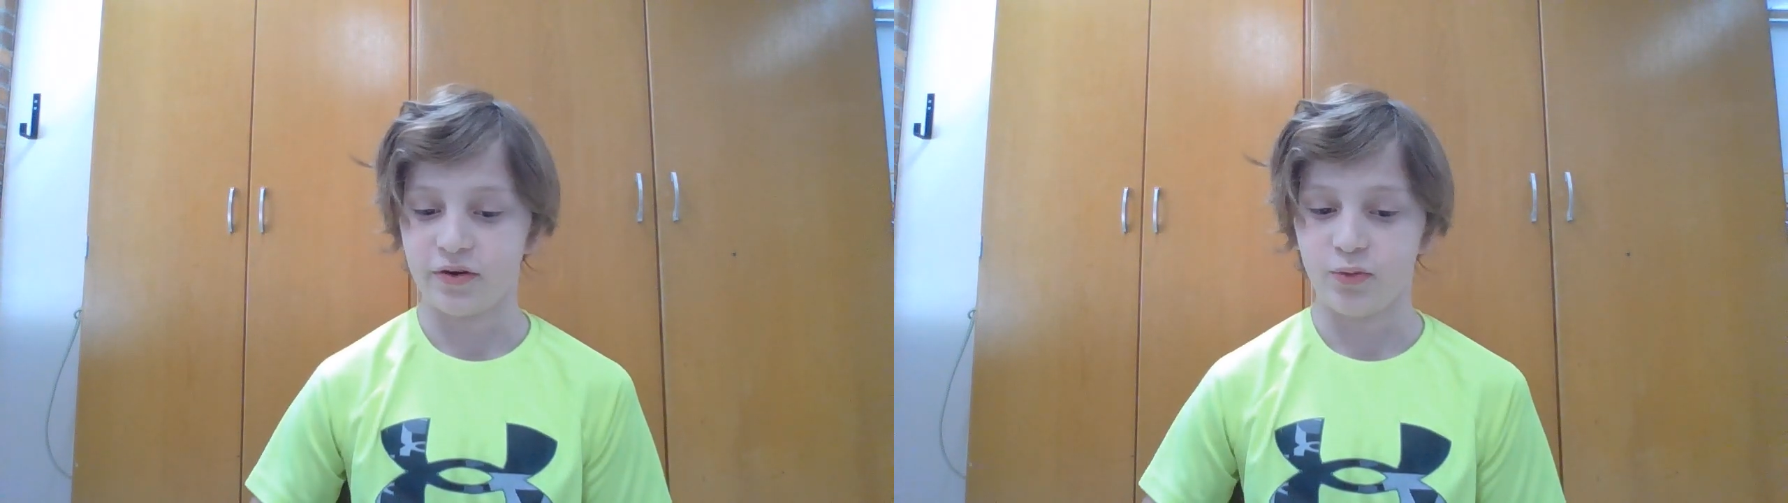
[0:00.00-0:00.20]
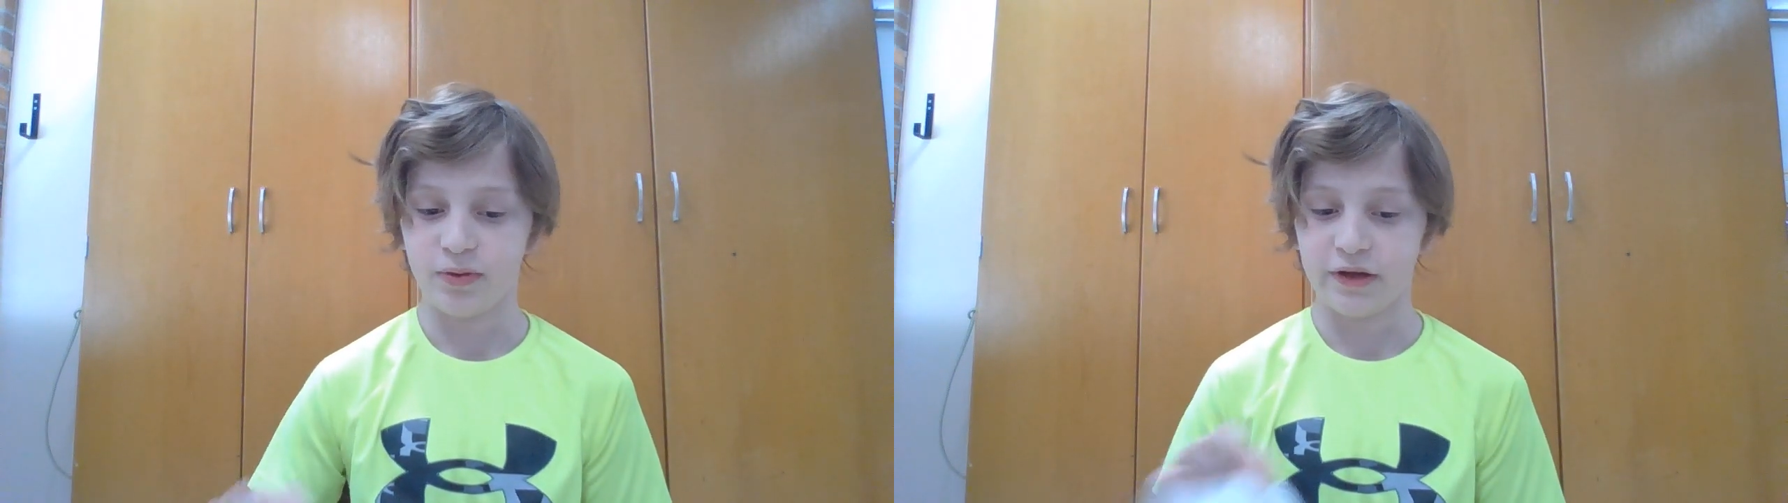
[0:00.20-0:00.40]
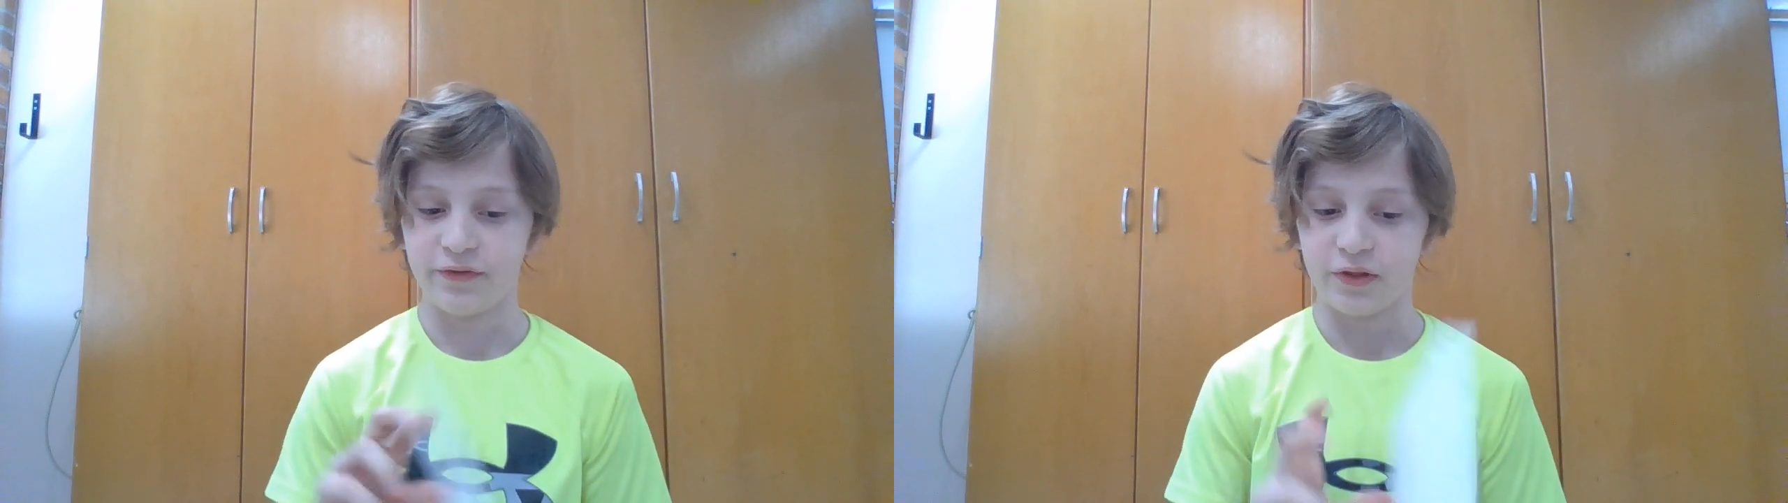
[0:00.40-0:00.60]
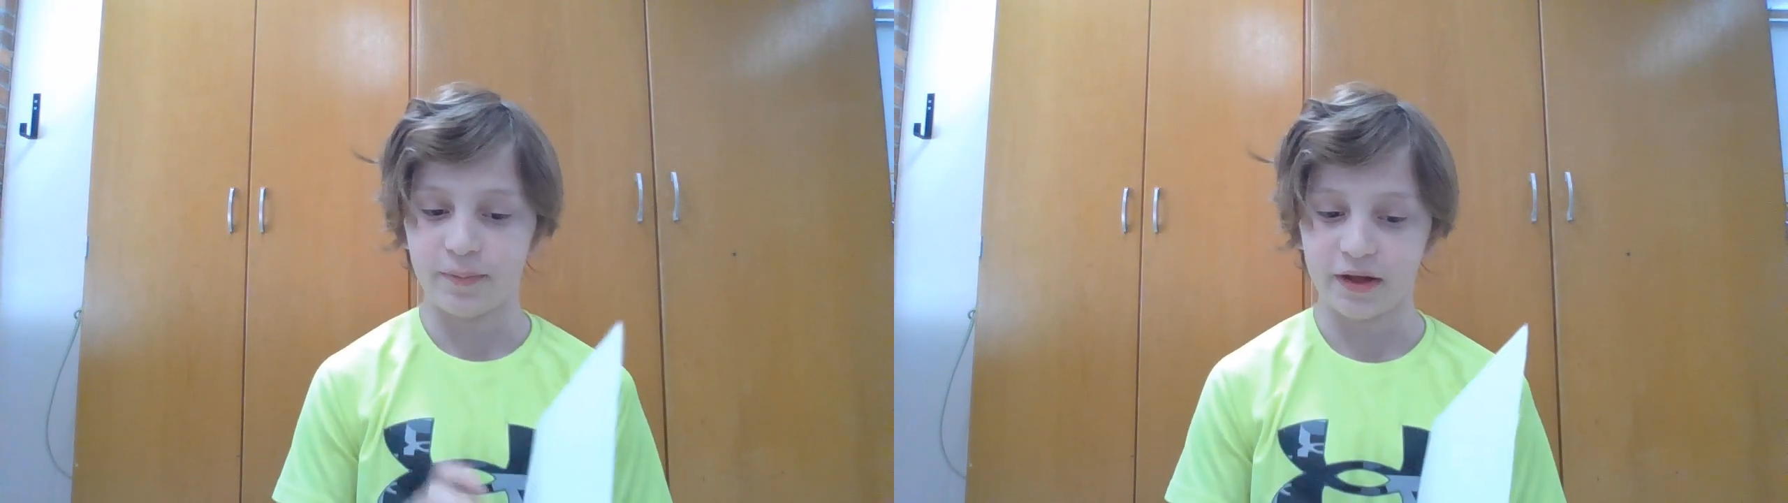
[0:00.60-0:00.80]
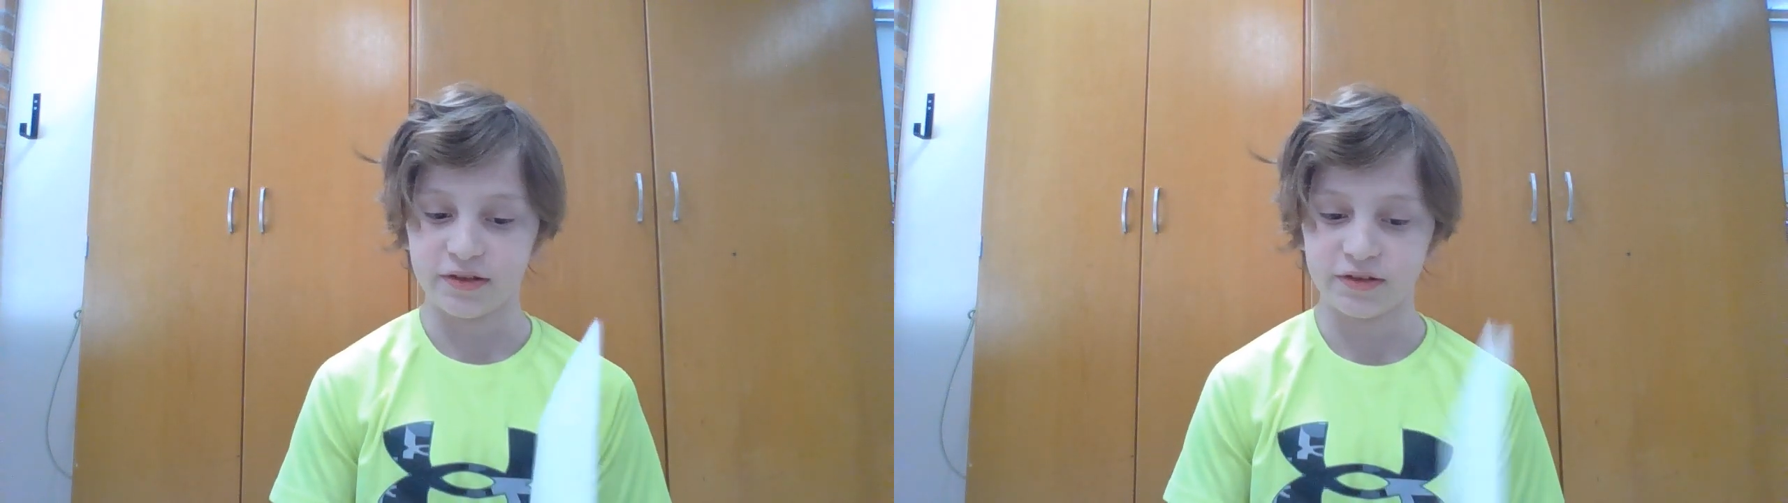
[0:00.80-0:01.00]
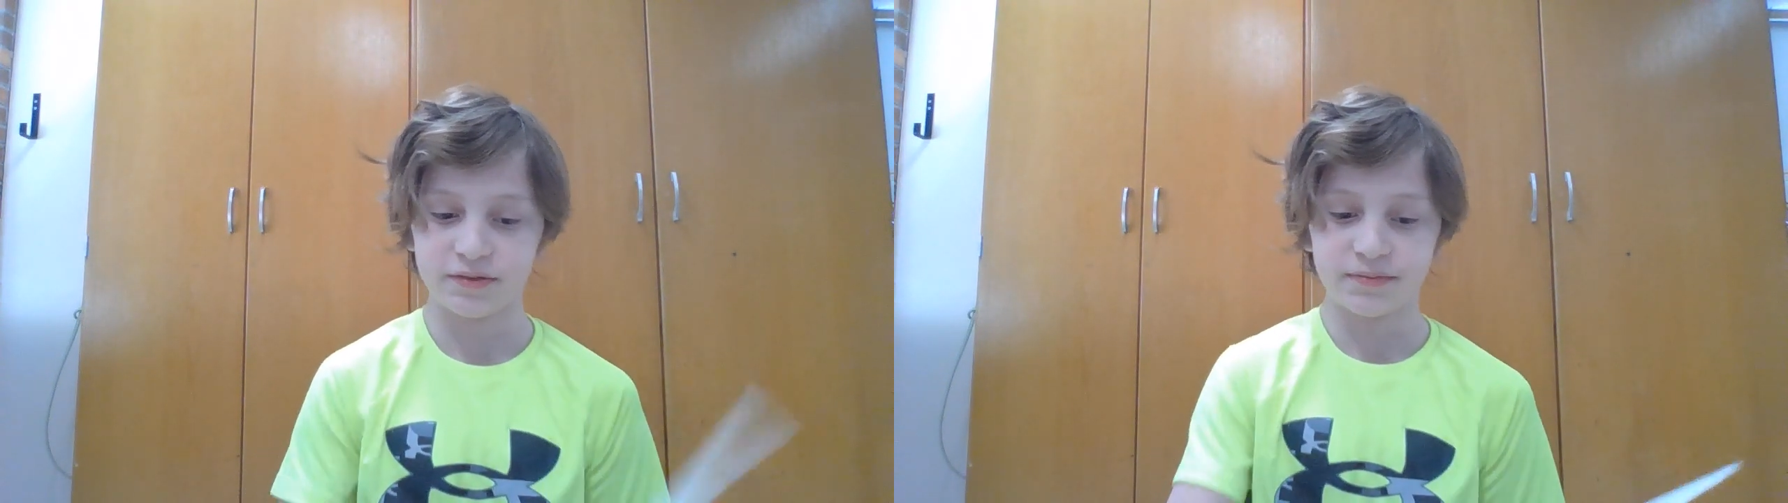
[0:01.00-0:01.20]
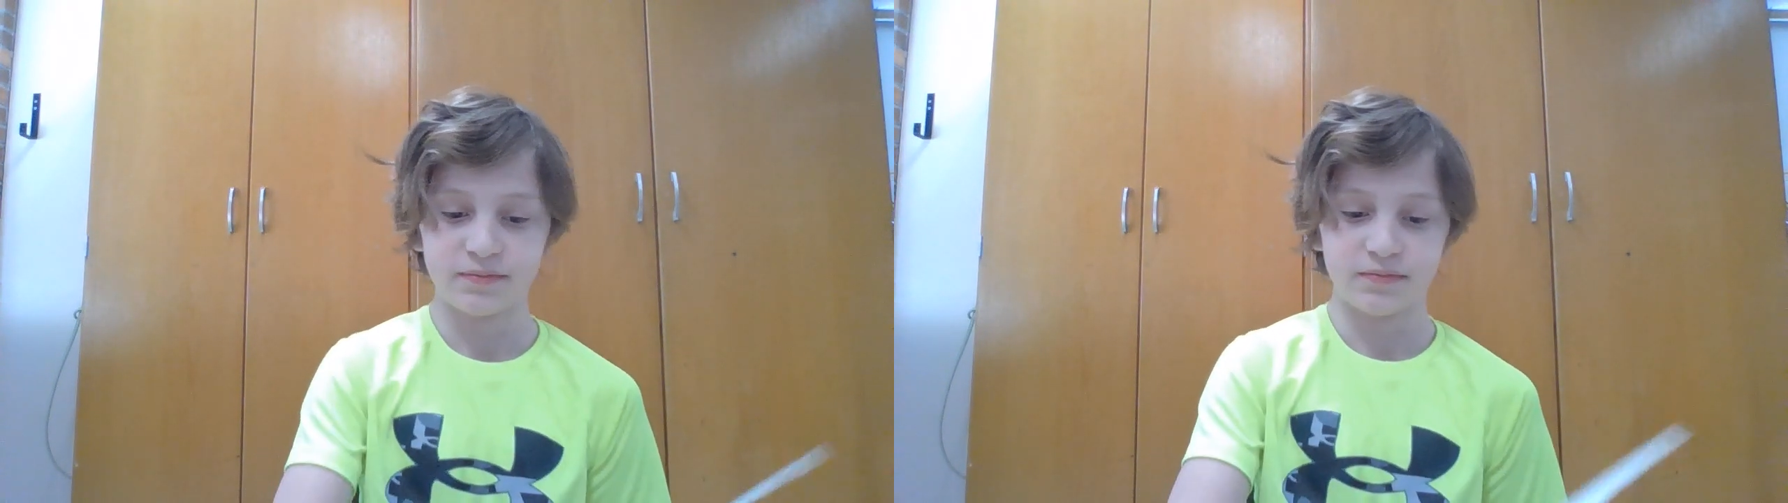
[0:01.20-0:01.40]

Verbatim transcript: who played for the Pens.